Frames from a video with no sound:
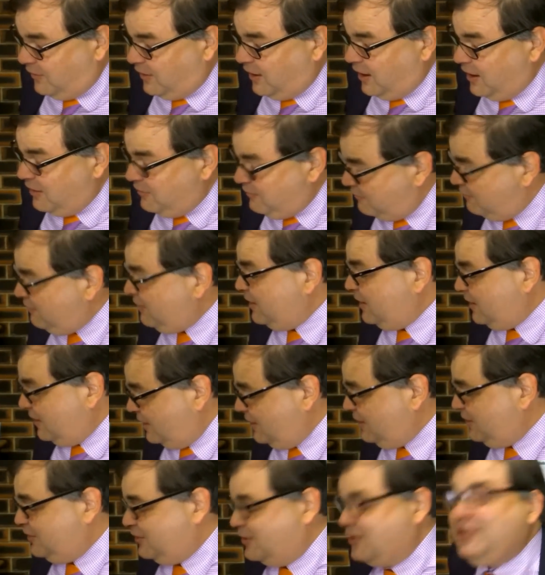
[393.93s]
I
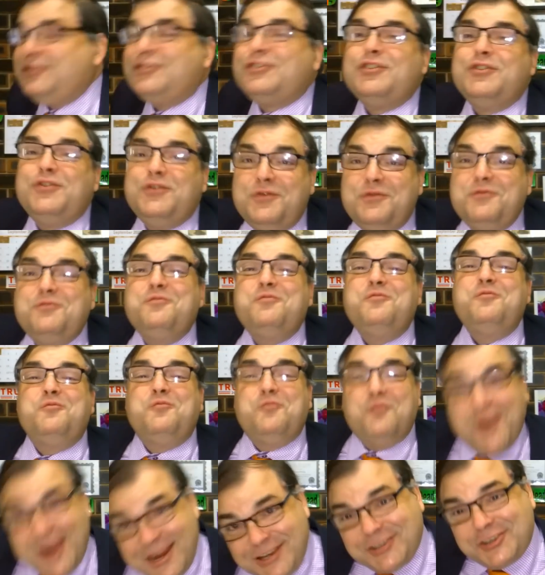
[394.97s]
really do
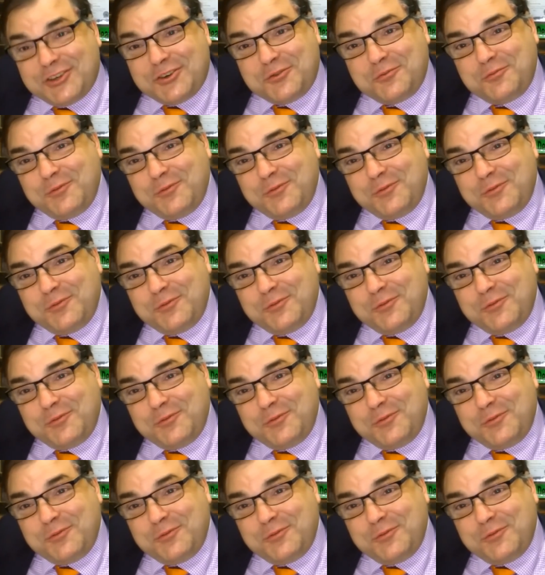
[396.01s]
wish